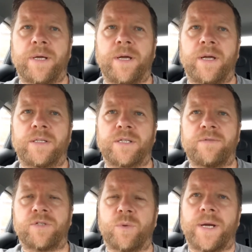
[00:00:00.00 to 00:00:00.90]
uh,
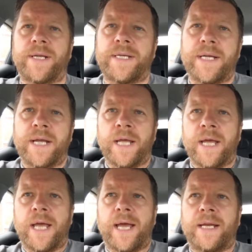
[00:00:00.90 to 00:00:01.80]
720
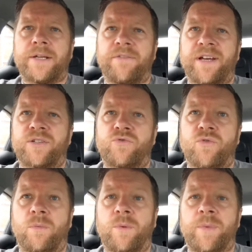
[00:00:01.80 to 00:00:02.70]
and I've had to
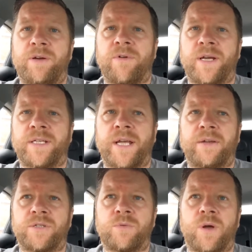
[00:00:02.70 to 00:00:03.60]
drop the bit rate
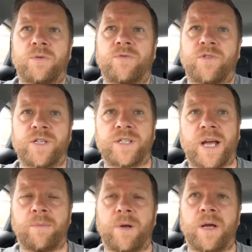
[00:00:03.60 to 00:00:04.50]
down as well for it to
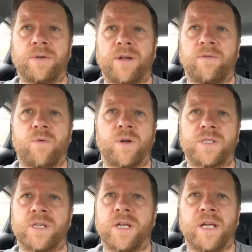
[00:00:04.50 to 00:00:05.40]
upload otherwise